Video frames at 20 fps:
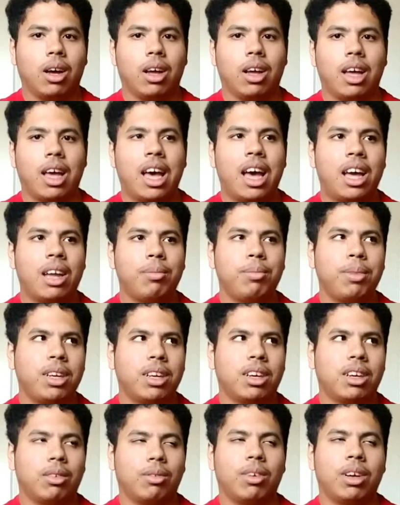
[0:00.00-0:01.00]
I had been
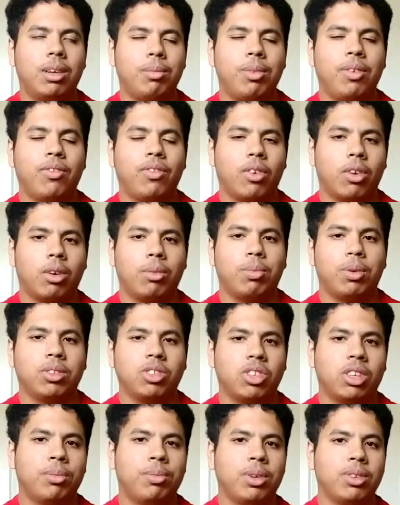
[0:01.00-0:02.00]
on a run before
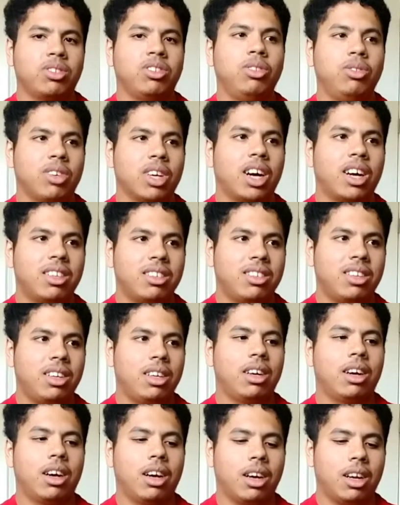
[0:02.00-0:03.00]
trying to post new
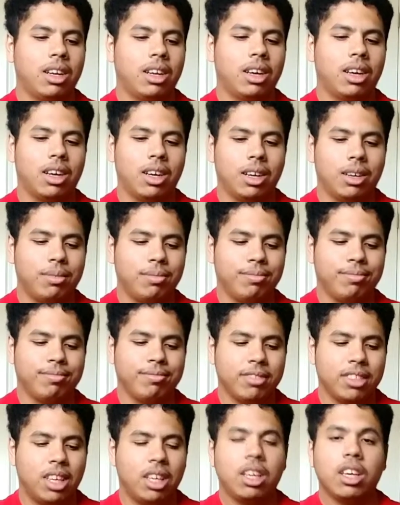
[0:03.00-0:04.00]
content on uh,
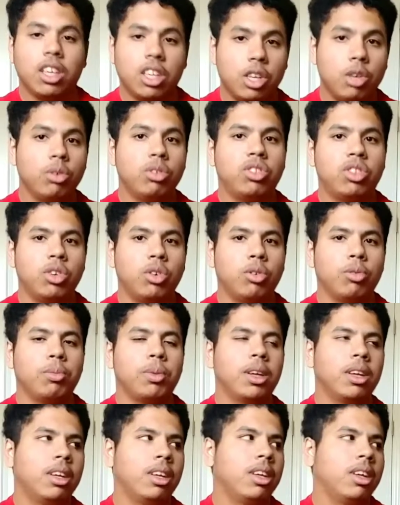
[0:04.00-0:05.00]
YouTube
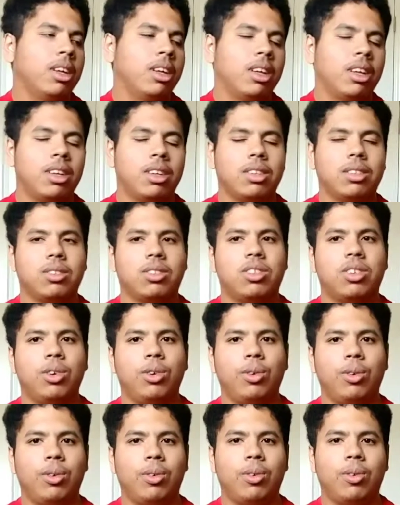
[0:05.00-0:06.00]

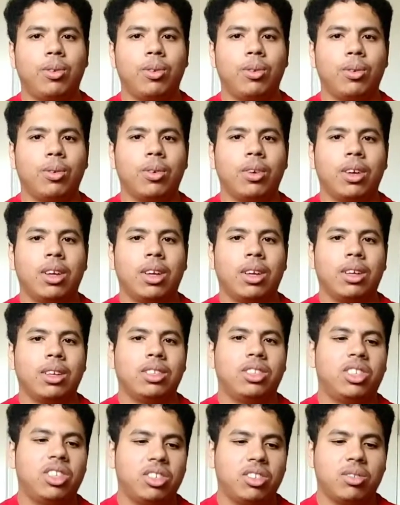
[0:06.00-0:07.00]
to
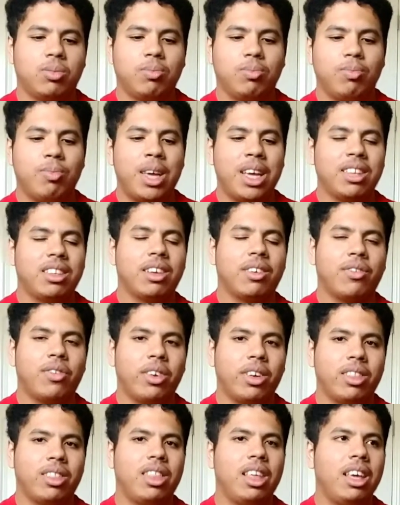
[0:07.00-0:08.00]
just make
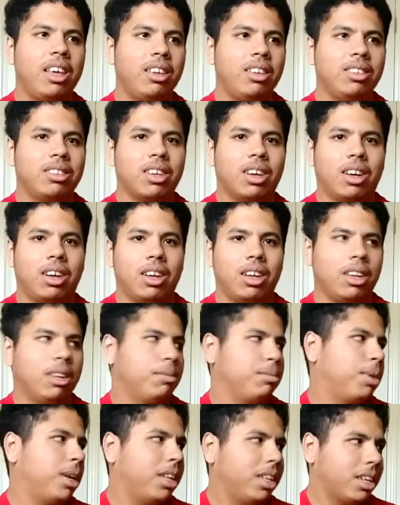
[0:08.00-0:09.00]
different things on
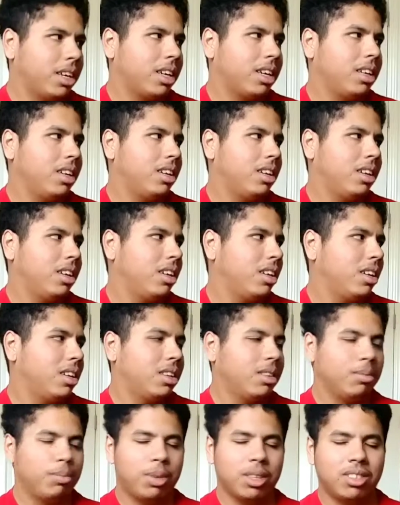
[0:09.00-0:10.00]
and putting on
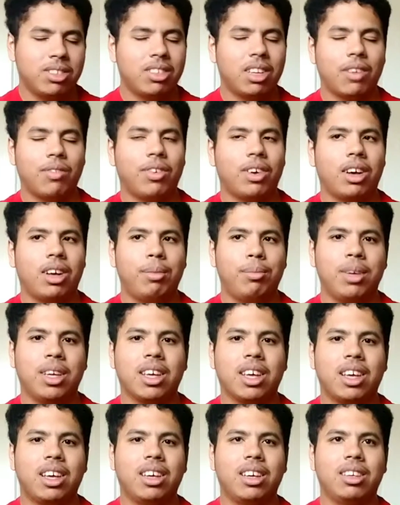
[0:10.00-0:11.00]
put stuff on
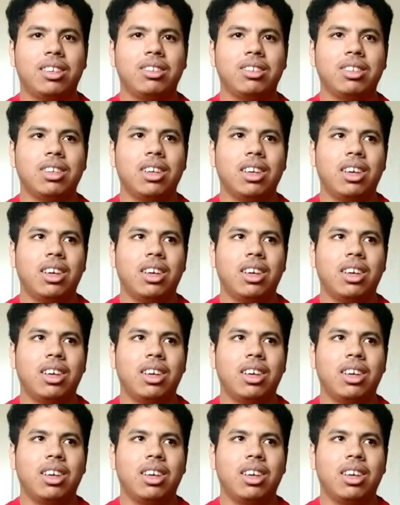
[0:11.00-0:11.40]
because